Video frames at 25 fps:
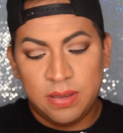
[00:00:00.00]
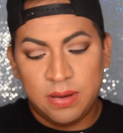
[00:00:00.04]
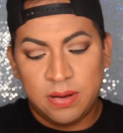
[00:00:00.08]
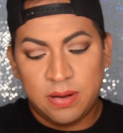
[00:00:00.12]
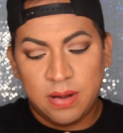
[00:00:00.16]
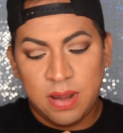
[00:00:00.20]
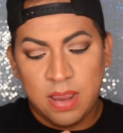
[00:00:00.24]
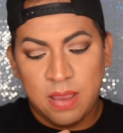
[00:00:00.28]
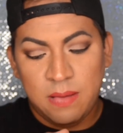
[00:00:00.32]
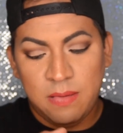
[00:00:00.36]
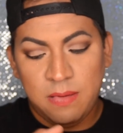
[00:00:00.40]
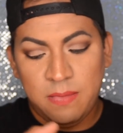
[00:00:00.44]

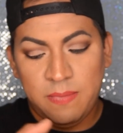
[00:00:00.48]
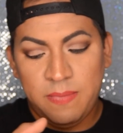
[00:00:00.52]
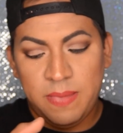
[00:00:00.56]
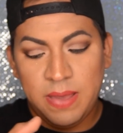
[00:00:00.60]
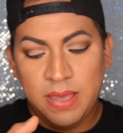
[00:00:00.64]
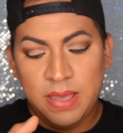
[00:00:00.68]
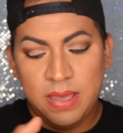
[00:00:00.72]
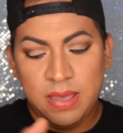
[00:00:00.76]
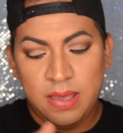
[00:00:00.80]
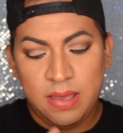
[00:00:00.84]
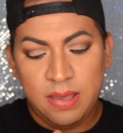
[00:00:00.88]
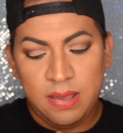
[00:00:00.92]
grab
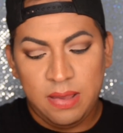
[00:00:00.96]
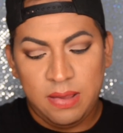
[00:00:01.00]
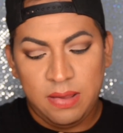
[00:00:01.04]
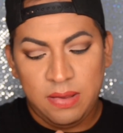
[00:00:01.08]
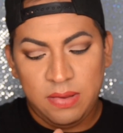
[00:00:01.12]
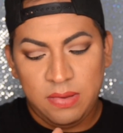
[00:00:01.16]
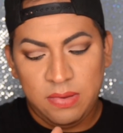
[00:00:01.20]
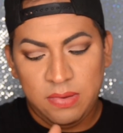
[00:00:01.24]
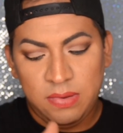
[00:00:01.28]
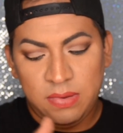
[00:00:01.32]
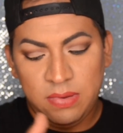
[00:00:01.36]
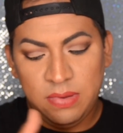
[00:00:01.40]

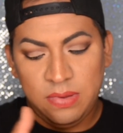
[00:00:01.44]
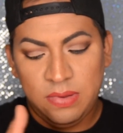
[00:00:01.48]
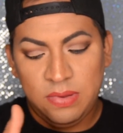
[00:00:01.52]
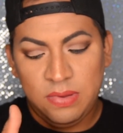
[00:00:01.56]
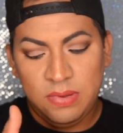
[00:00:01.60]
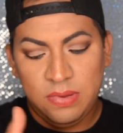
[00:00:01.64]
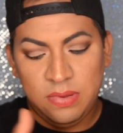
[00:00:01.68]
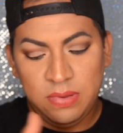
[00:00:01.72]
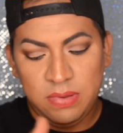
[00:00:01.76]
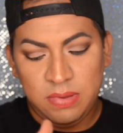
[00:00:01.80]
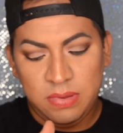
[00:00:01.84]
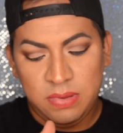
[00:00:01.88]
about
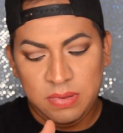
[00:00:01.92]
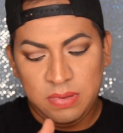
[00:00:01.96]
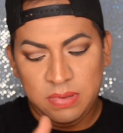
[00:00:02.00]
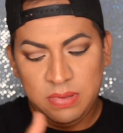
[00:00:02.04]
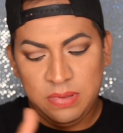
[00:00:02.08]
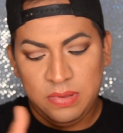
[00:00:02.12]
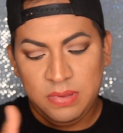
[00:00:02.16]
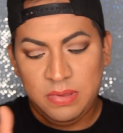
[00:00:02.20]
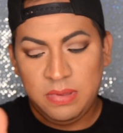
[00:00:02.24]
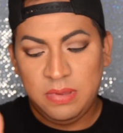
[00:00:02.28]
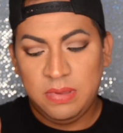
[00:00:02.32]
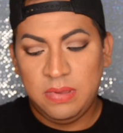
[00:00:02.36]

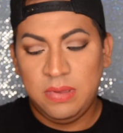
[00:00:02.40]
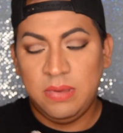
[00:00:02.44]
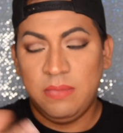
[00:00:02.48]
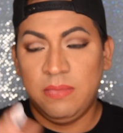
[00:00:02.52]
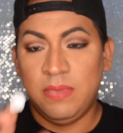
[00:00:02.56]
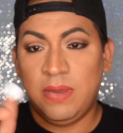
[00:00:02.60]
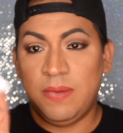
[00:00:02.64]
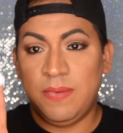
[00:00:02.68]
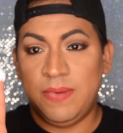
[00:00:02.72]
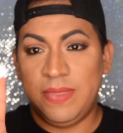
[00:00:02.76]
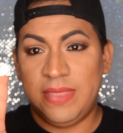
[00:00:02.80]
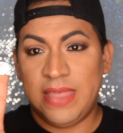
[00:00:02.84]

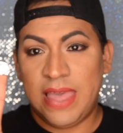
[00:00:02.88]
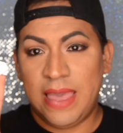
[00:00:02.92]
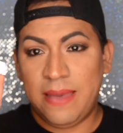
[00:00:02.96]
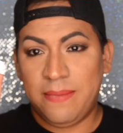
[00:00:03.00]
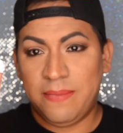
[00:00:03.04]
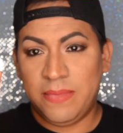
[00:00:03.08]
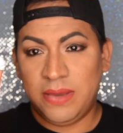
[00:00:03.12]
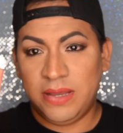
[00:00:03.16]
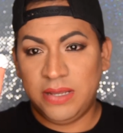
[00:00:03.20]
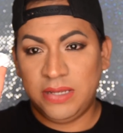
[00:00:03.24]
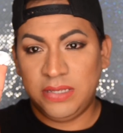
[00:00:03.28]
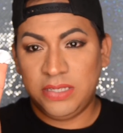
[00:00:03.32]
maybe
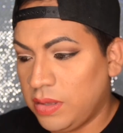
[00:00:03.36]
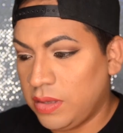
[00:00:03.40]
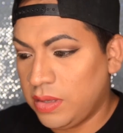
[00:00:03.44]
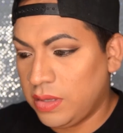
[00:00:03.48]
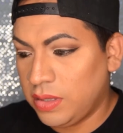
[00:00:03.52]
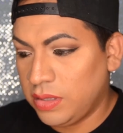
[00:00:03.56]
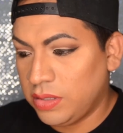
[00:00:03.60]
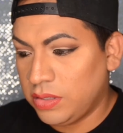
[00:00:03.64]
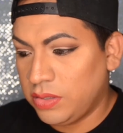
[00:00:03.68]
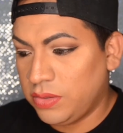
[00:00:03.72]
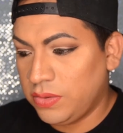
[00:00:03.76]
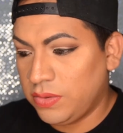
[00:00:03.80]
that much
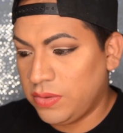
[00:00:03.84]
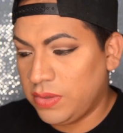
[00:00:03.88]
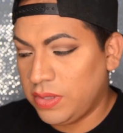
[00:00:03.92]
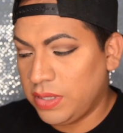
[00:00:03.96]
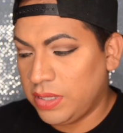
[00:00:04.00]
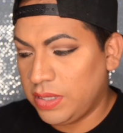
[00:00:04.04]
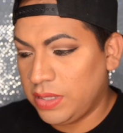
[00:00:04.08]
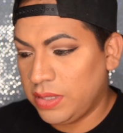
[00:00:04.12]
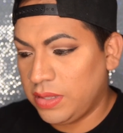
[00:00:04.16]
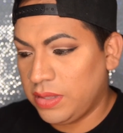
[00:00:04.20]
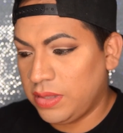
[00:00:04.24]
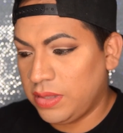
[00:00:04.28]
and do this.